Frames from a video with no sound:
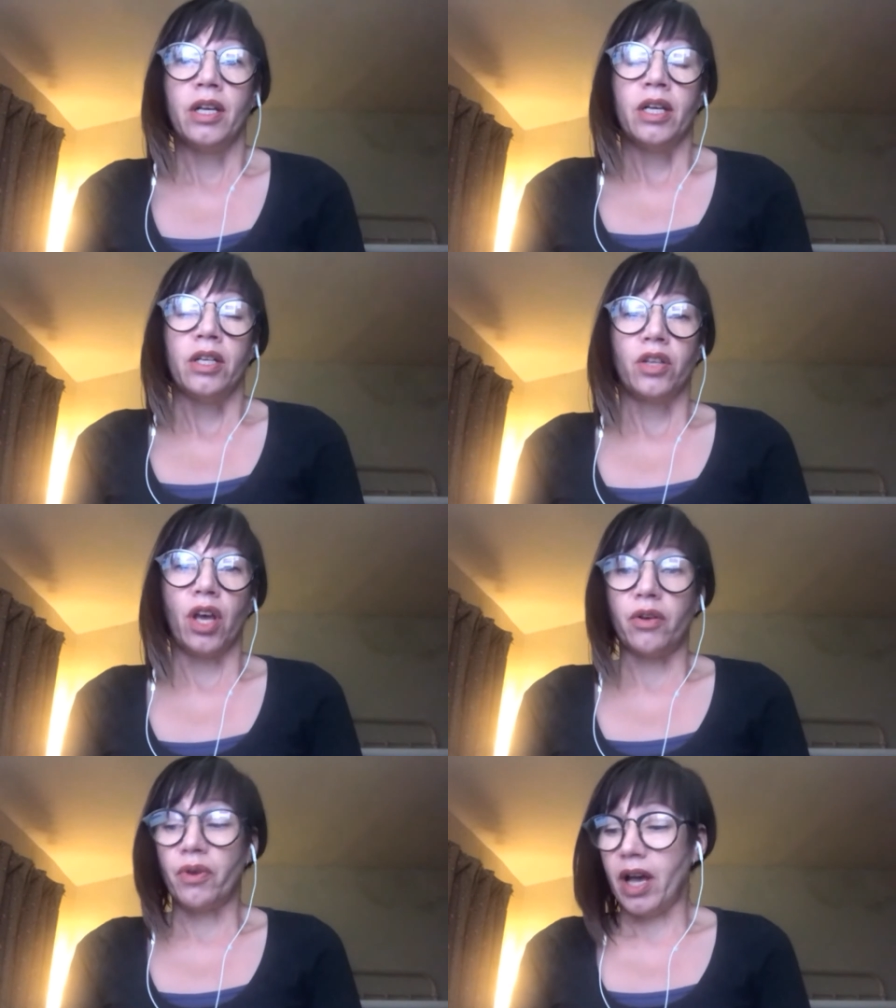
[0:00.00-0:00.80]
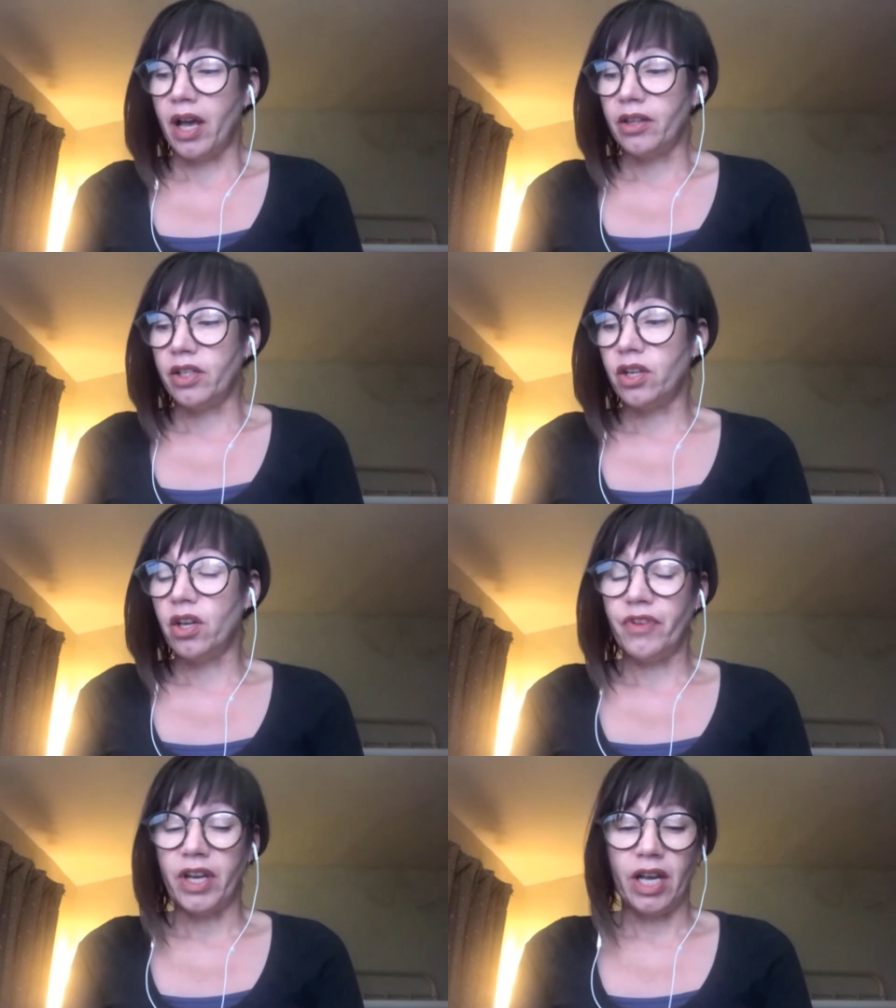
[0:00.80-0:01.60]
So uh, the
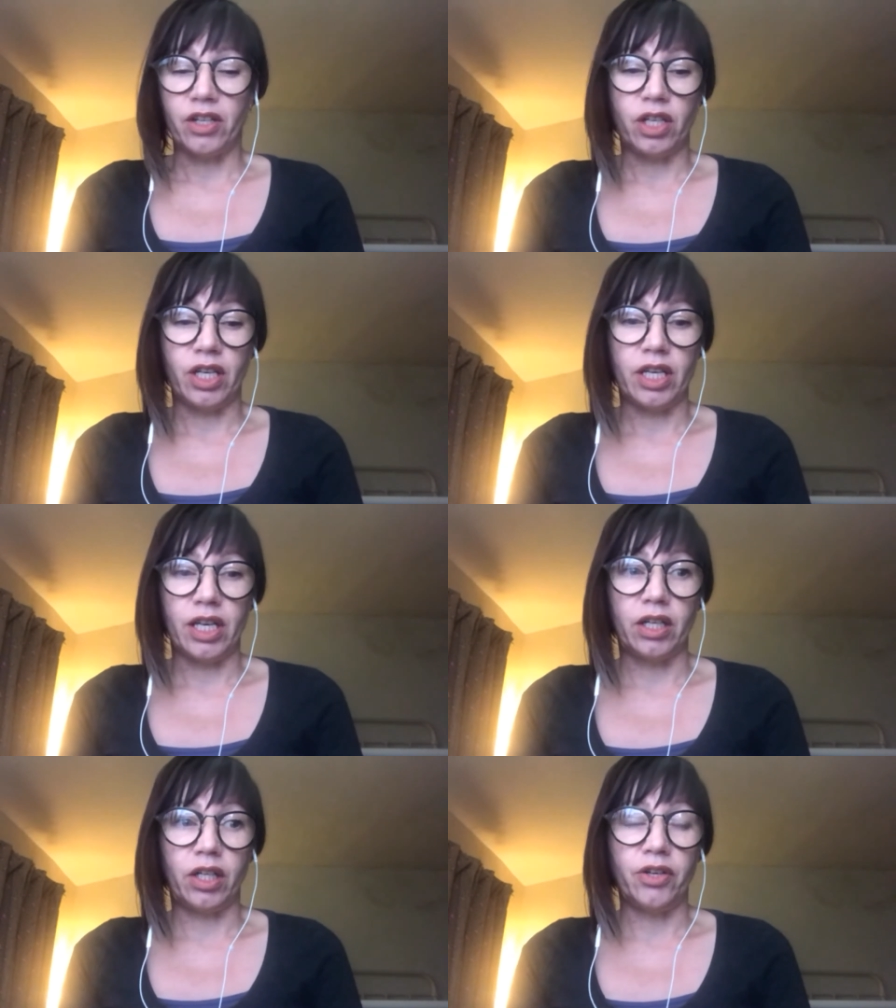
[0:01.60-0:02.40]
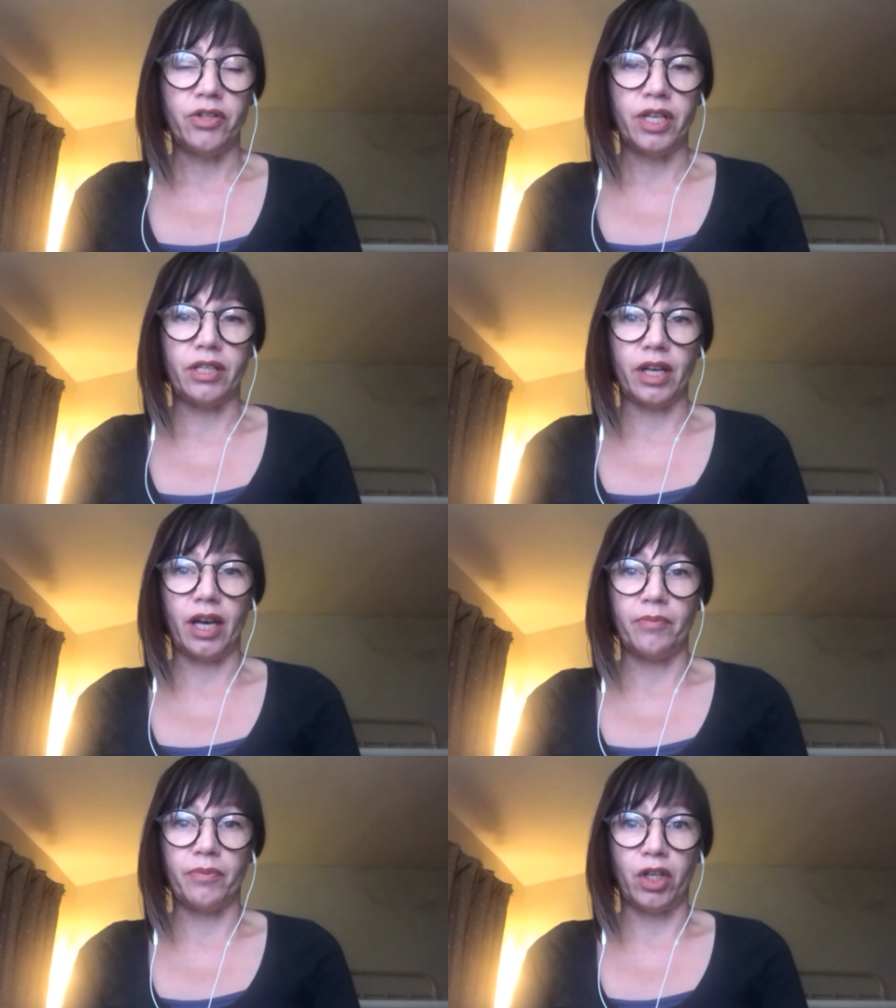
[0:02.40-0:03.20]
survey actually included
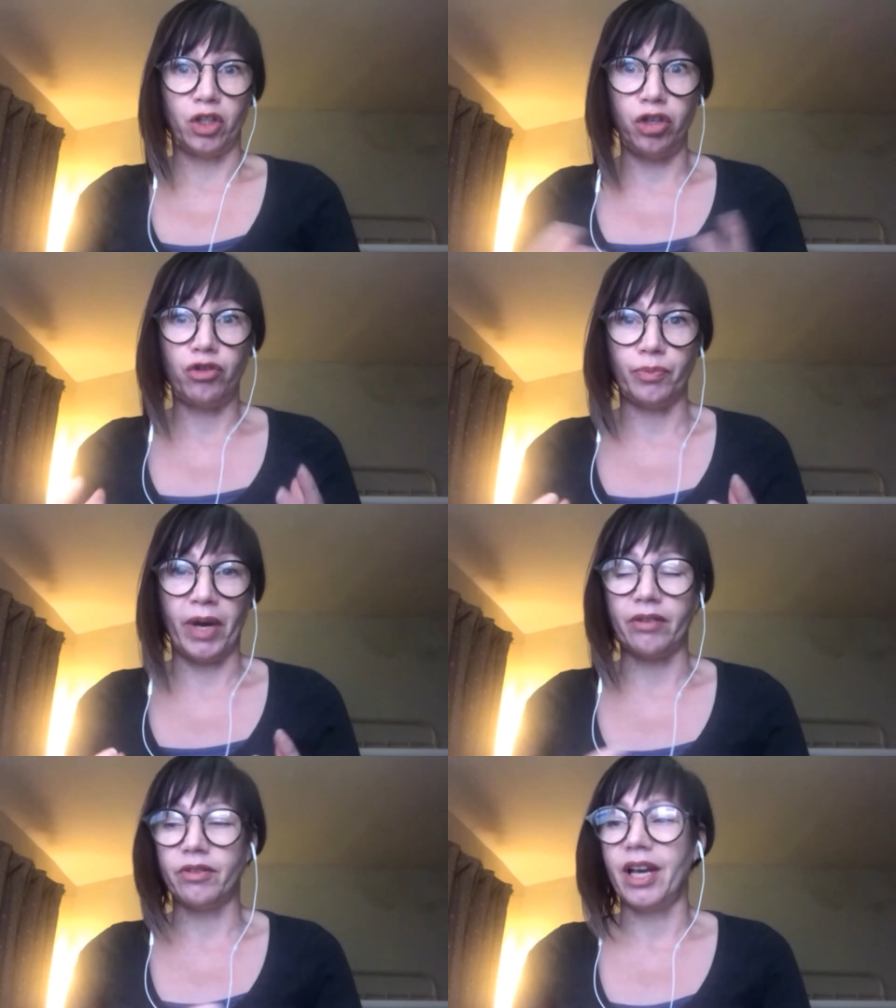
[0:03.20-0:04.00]
um, a huge amount,